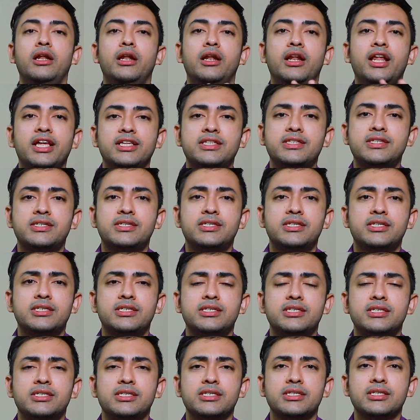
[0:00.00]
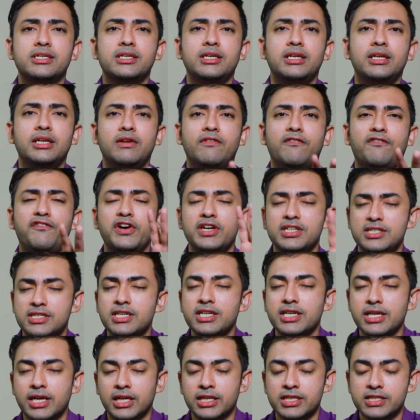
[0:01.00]
Let's
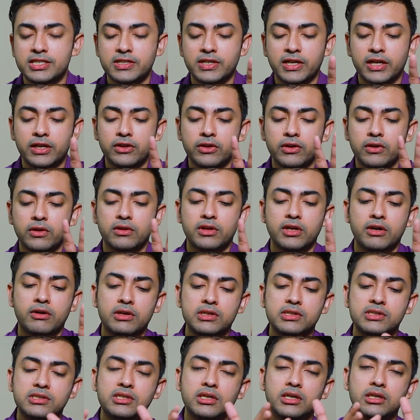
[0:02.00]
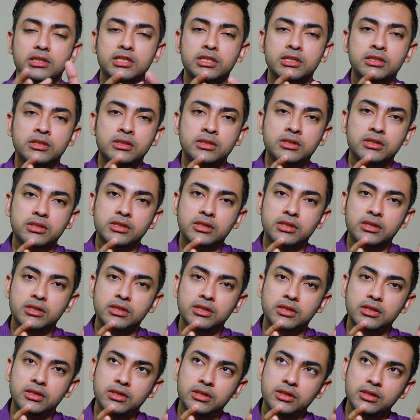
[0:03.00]
firstly understand, there are certain
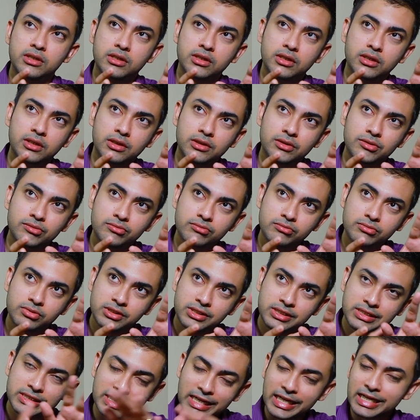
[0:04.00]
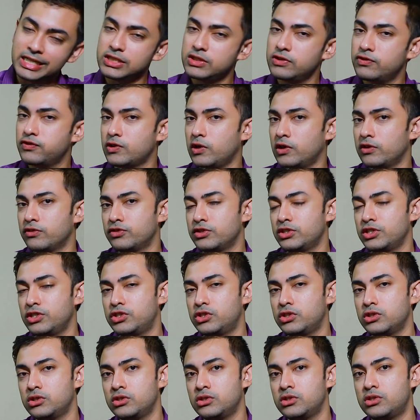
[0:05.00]
styles of
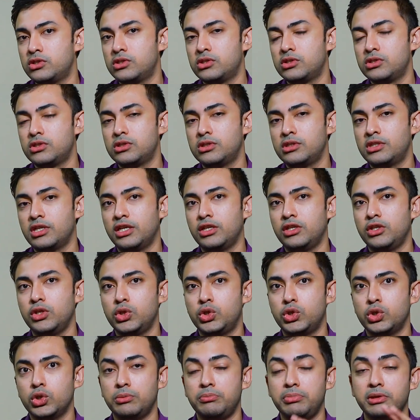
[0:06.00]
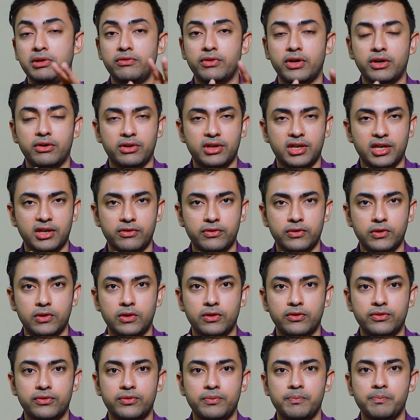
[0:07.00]
conversations that you should be very
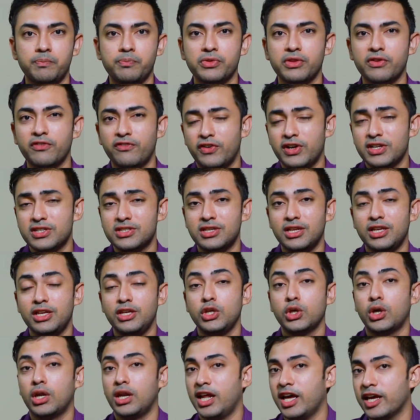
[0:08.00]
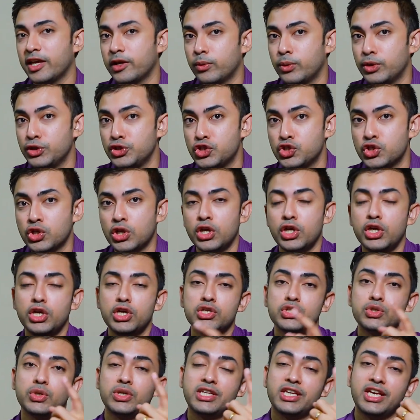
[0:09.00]
careful of. Firstly, your language.
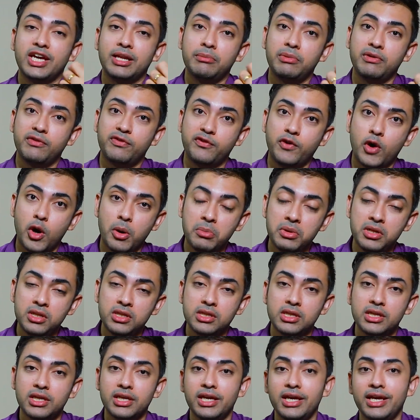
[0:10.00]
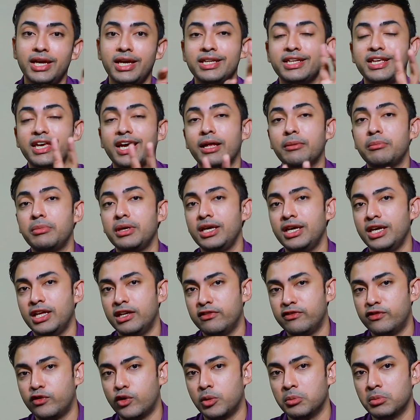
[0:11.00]
So it can be formal, it can be
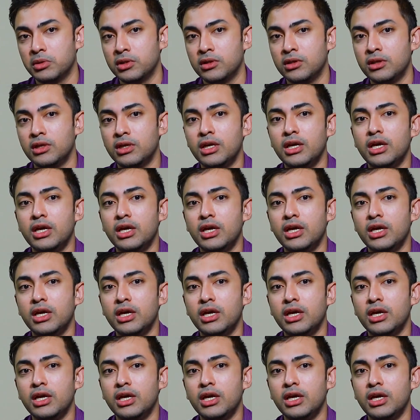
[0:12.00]
informal.